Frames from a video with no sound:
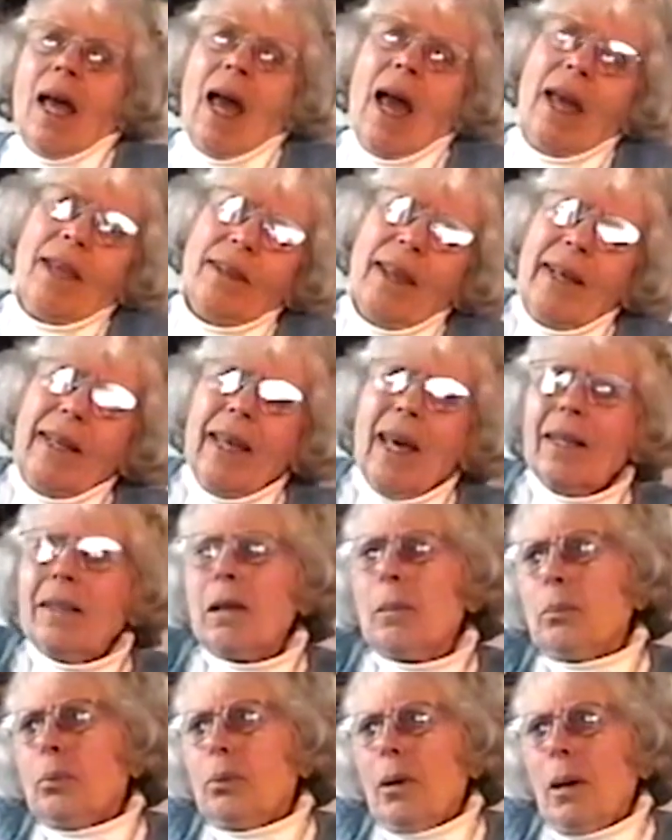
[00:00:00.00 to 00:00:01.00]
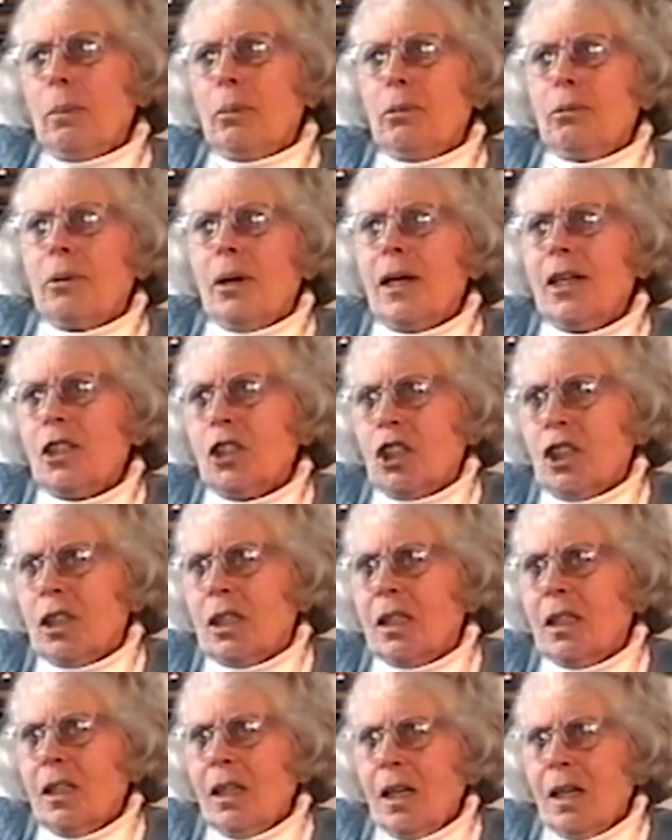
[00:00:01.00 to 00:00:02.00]
And they get the
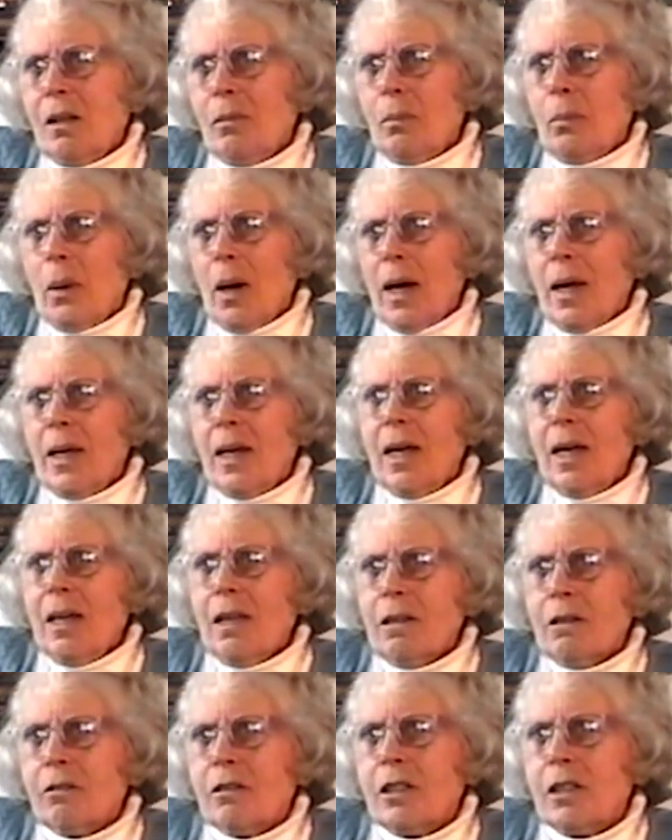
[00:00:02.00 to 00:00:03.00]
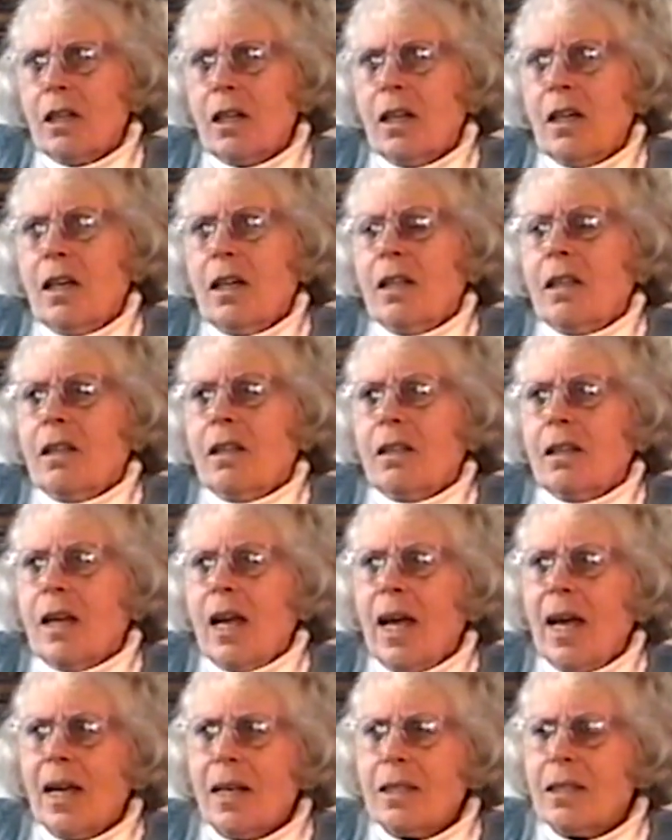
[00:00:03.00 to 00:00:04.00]
preparation by either
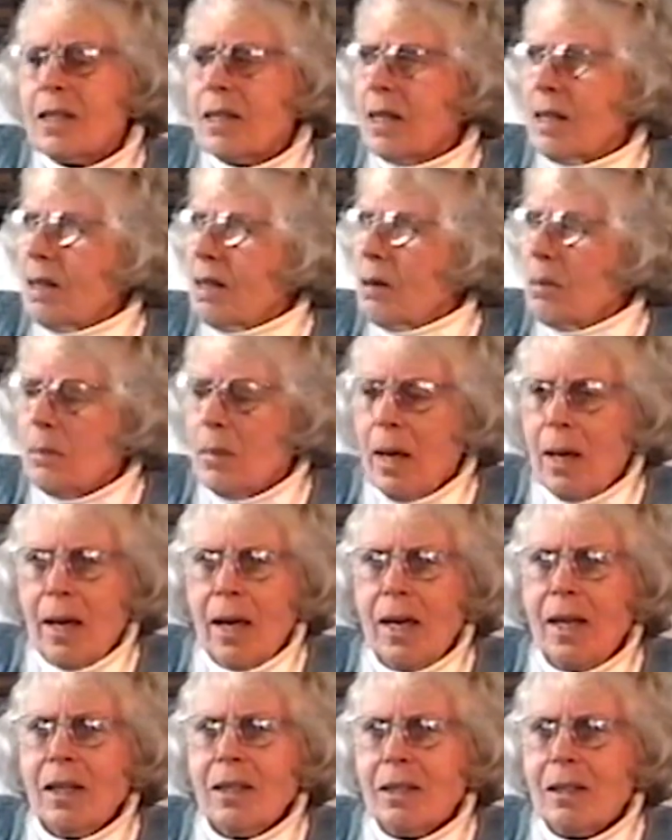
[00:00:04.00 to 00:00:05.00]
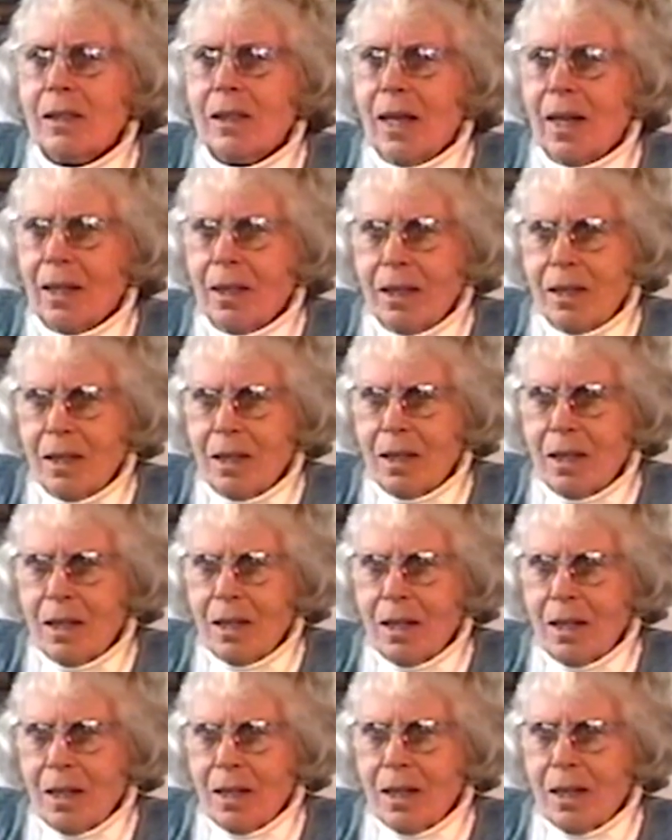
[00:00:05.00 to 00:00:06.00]
enhancing the intellect,
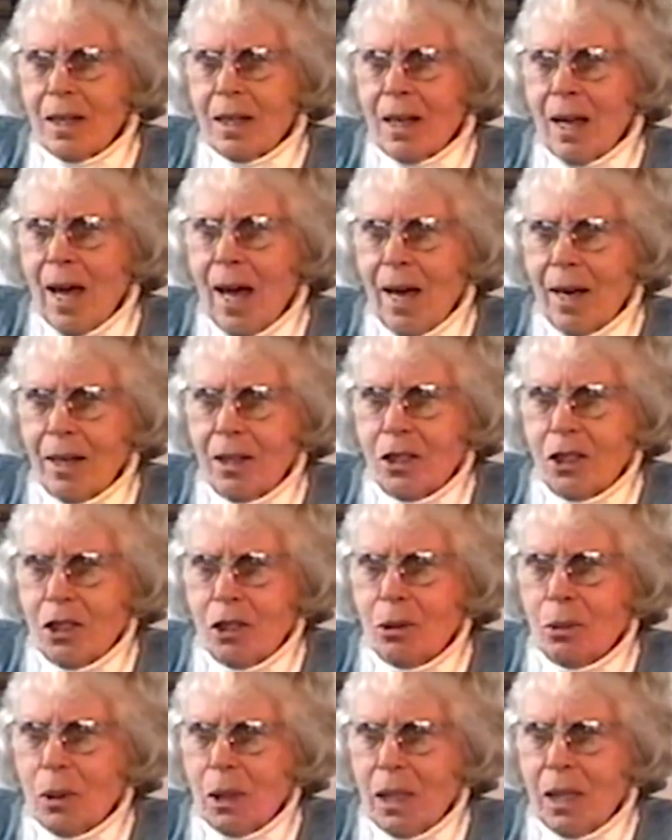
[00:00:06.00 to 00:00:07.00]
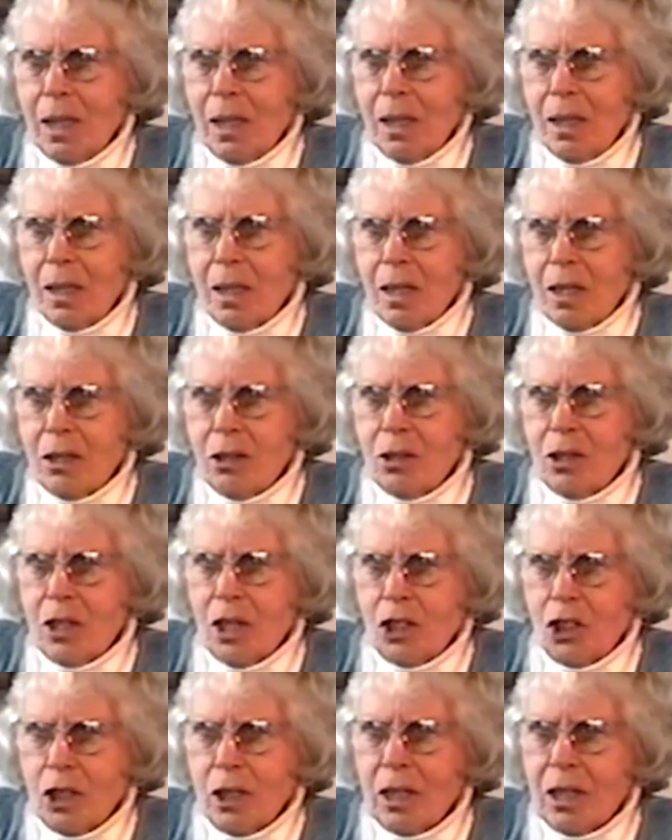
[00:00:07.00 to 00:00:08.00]
actually, to
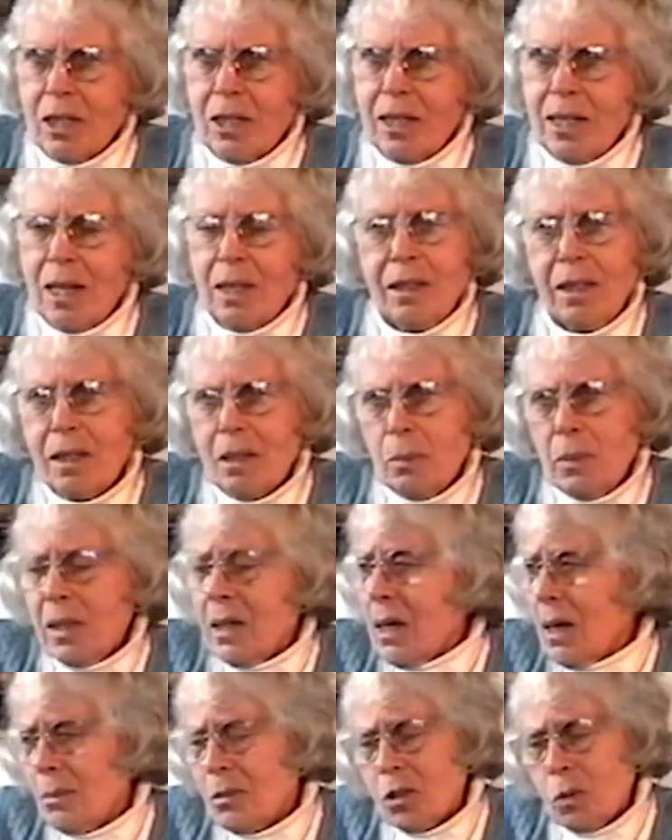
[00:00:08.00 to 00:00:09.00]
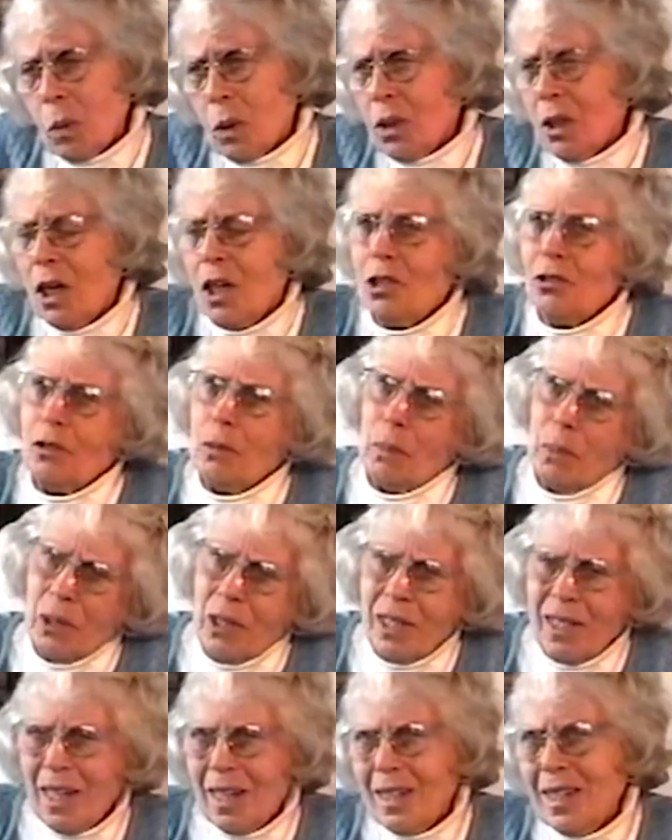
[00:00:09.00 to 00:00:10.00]
such an extent that it becomes
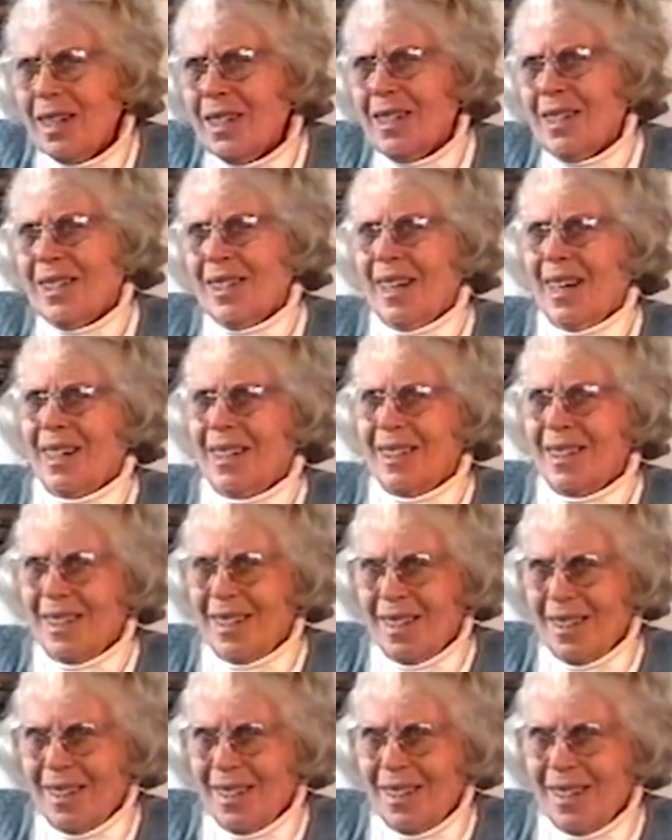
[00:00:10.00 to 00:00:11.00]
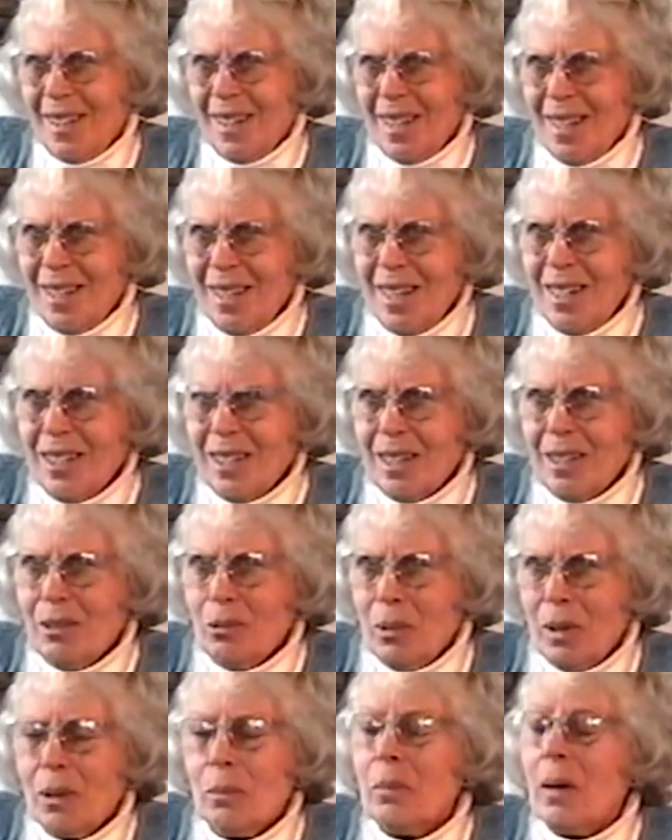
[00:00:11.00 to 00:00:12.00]
100% intellect. These are
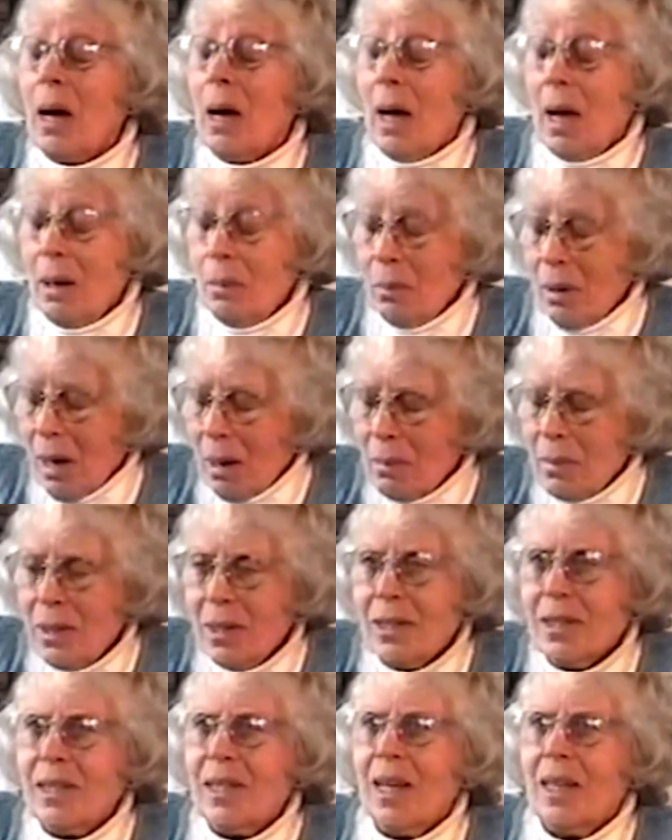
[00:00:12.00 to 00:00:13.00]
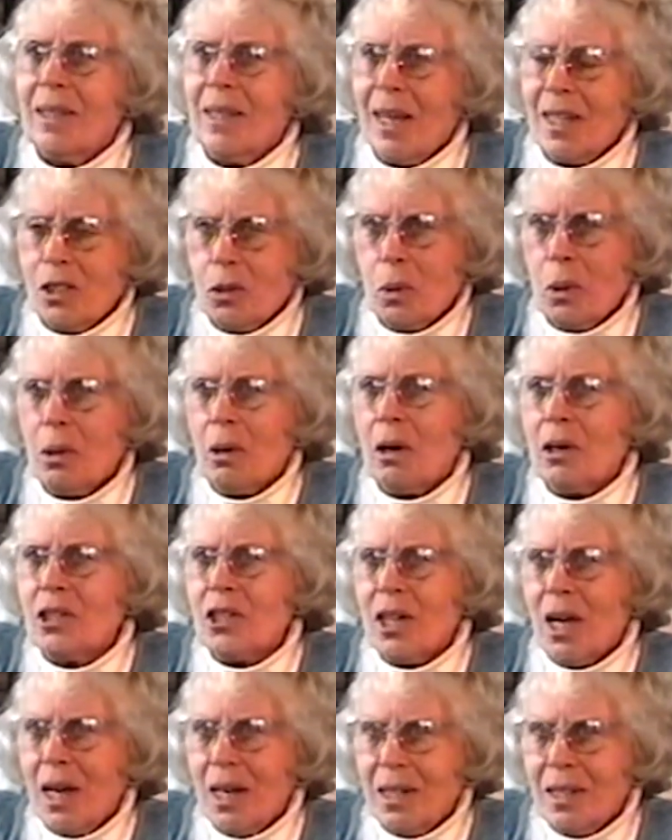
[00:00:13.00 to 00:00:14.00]
where Baba has said that's where our
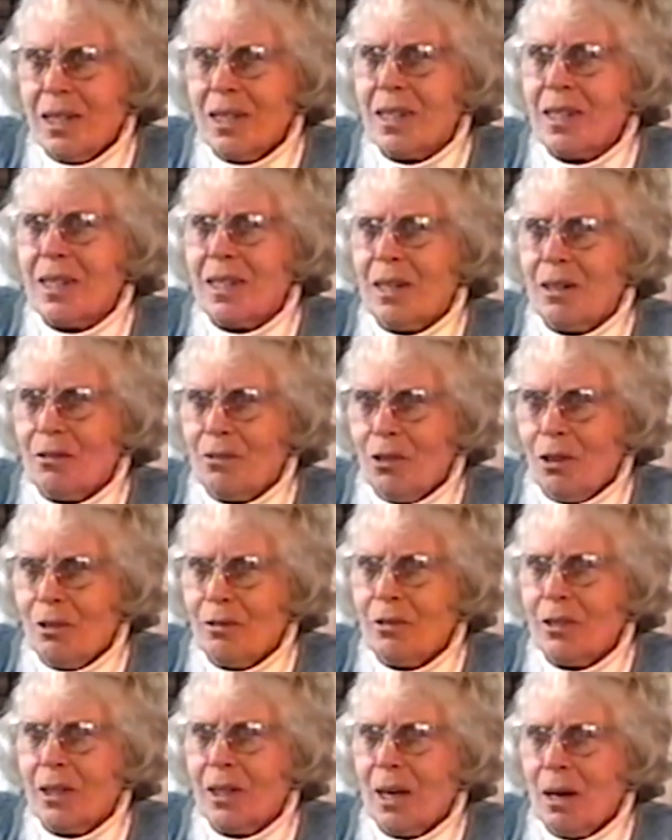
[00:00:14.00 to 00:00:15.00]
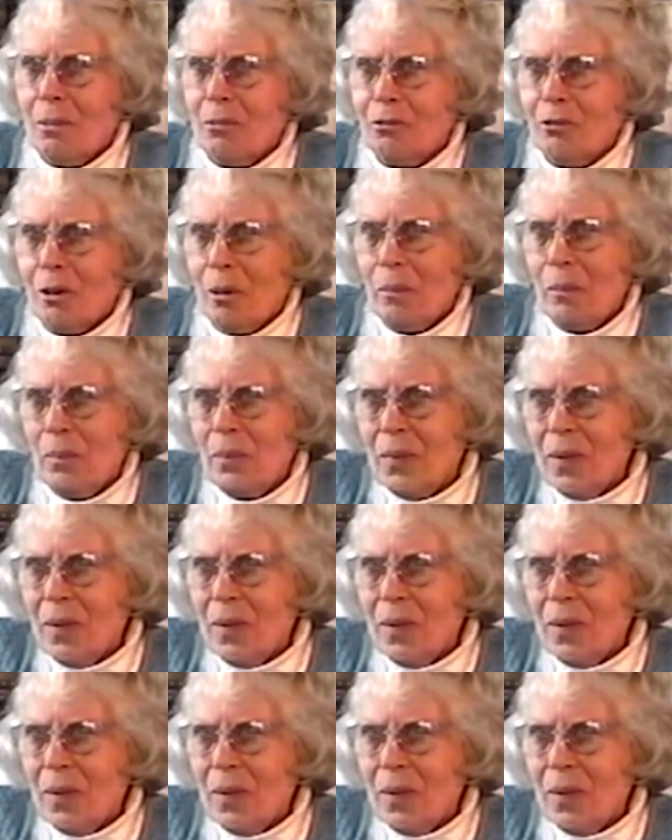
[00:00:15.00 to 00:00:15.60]
scientists have often come from.